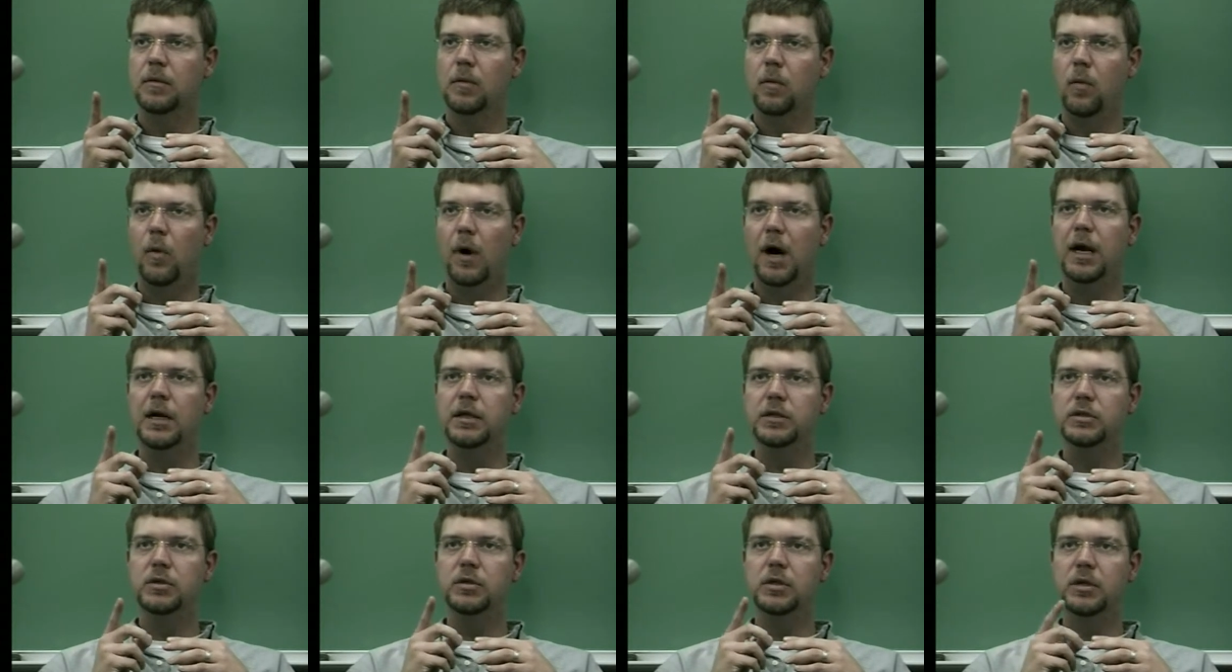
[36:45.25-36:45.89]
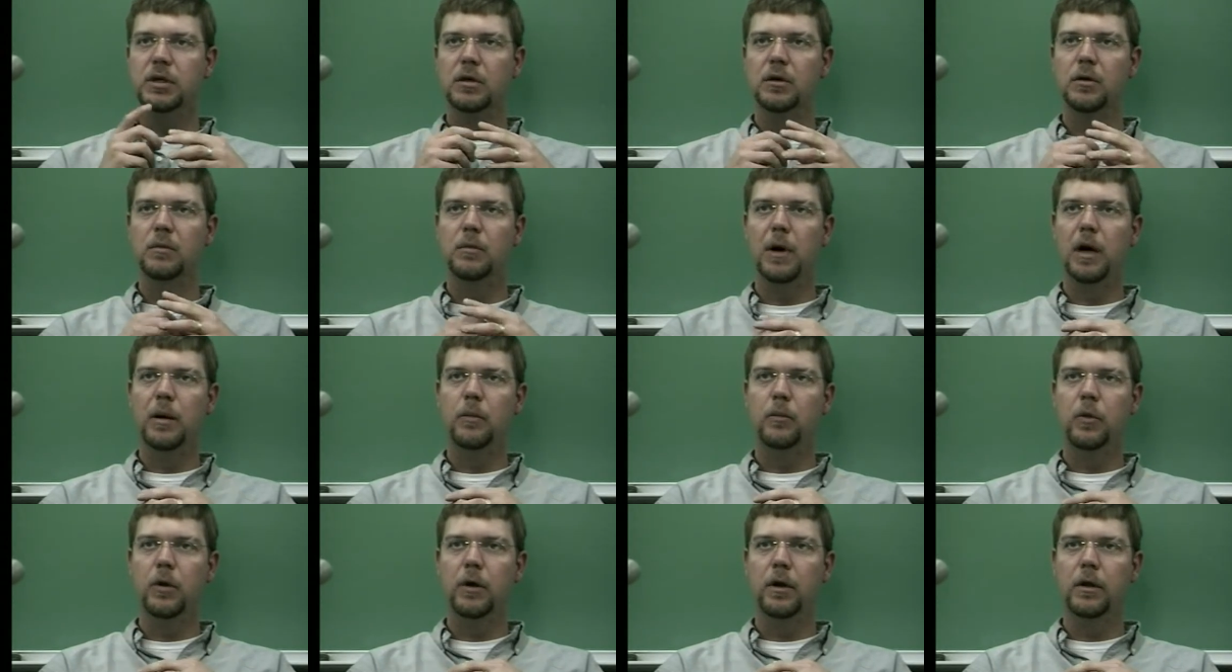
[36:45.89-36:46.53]
Why did you kill my
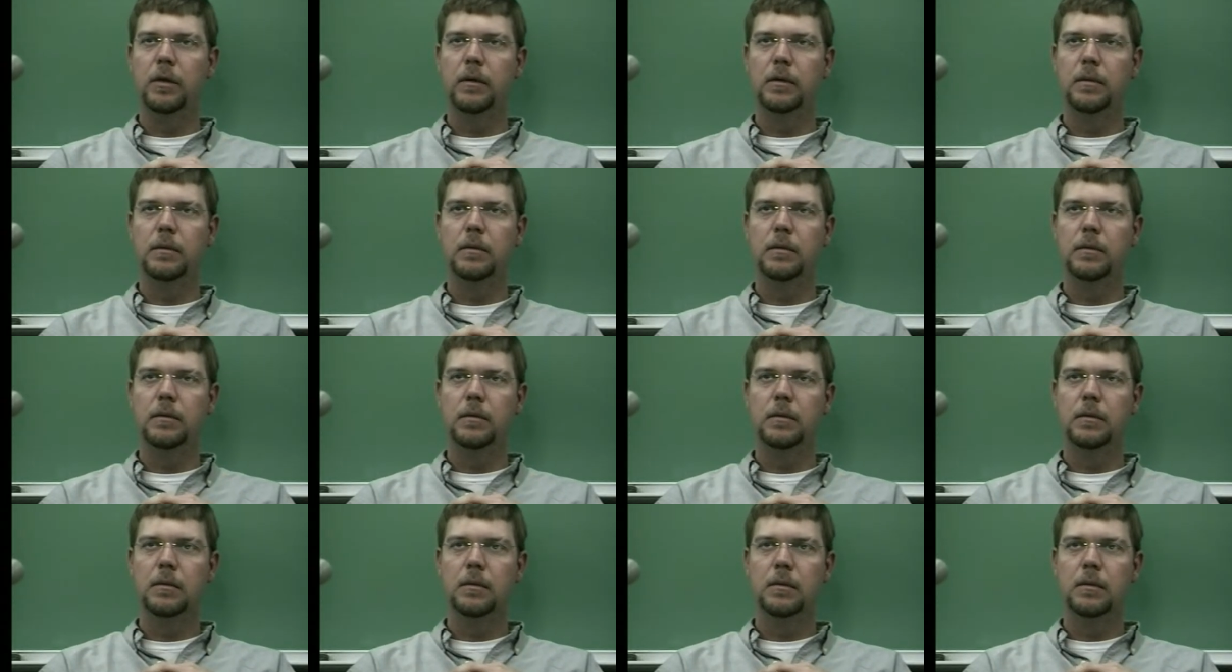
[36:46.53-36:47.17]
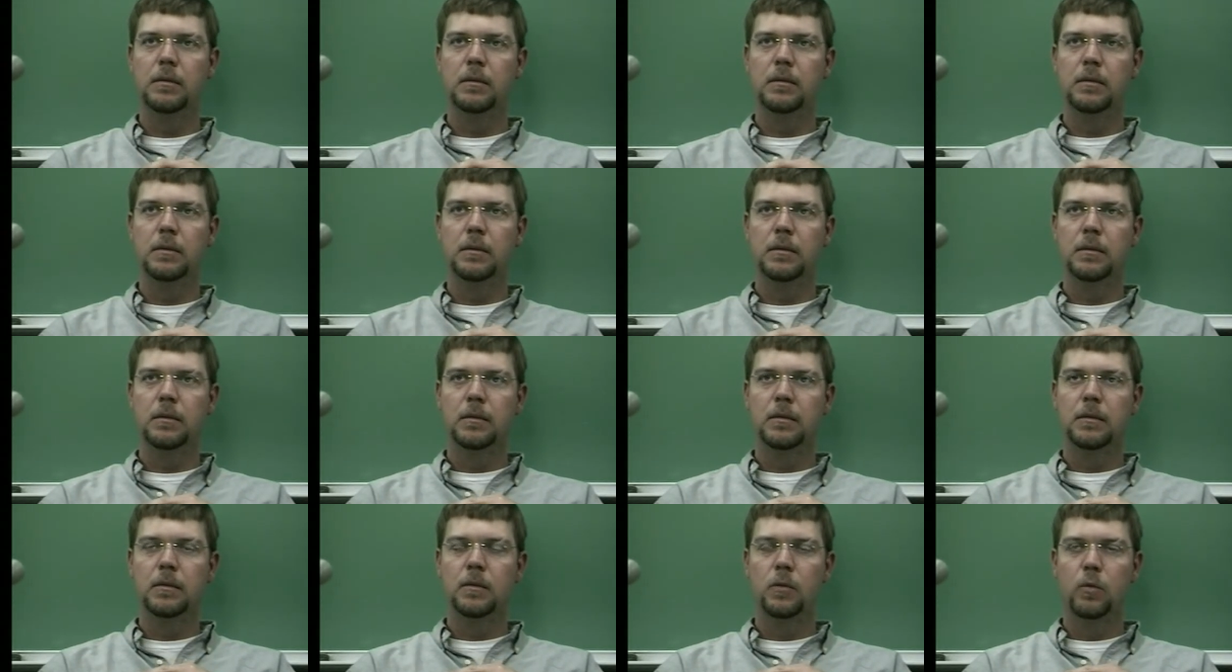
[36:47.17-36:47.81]
brother?
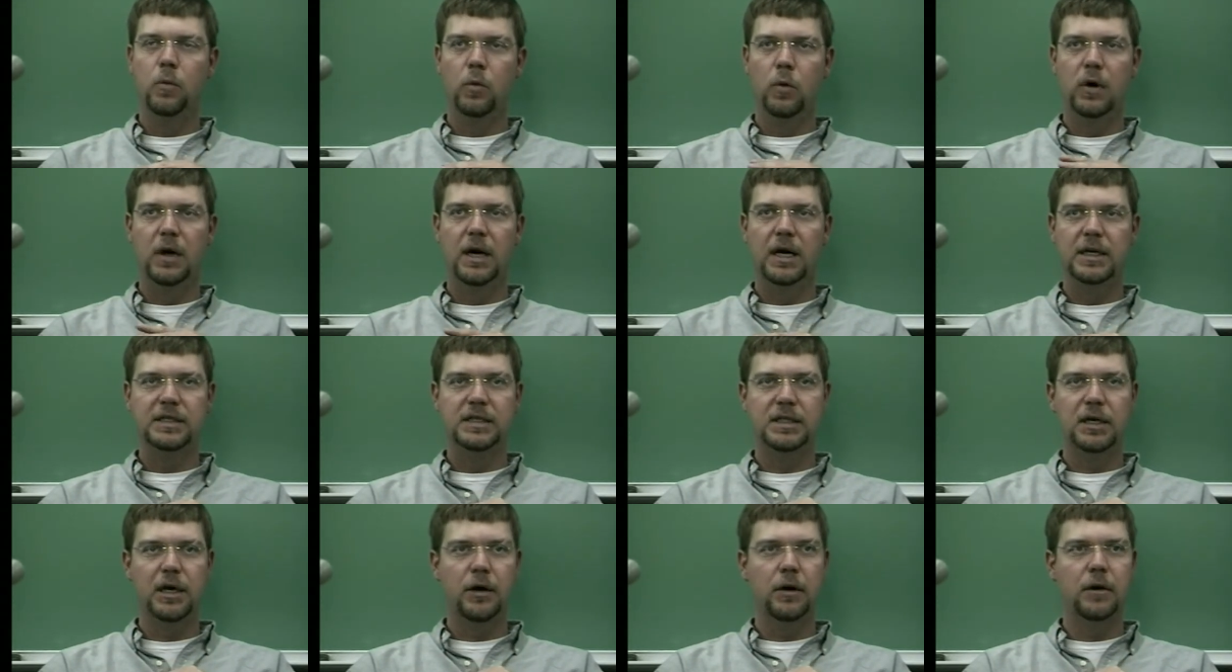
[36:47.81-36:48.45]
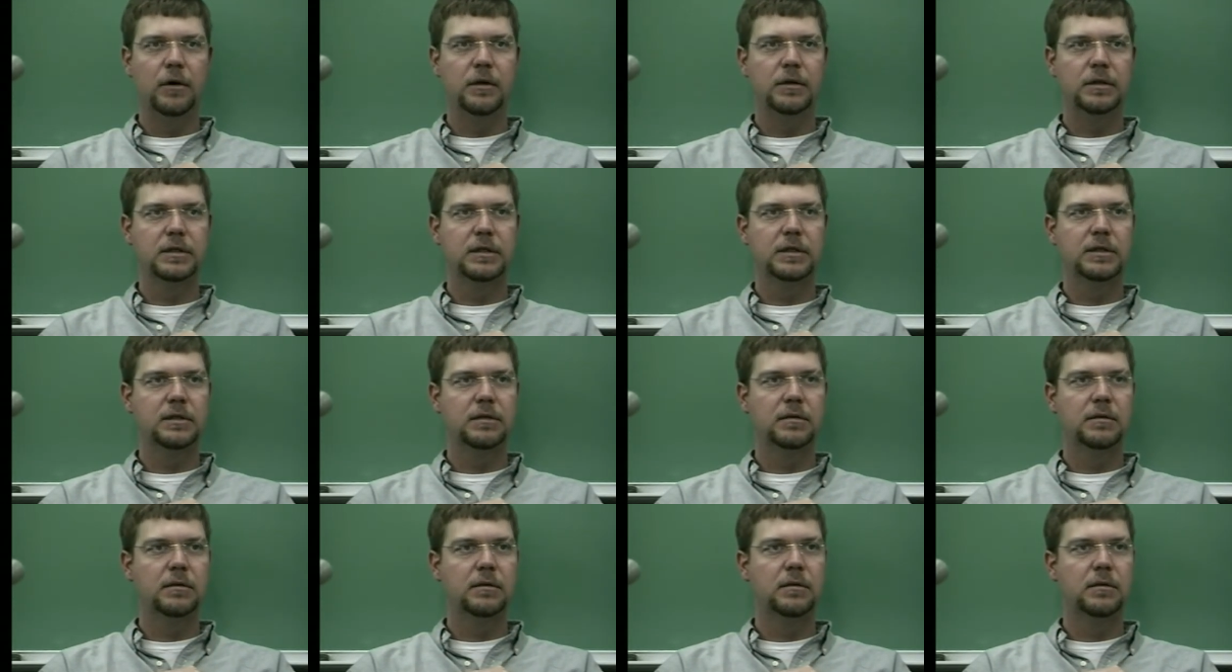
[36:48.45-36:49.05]
We're not terrorists."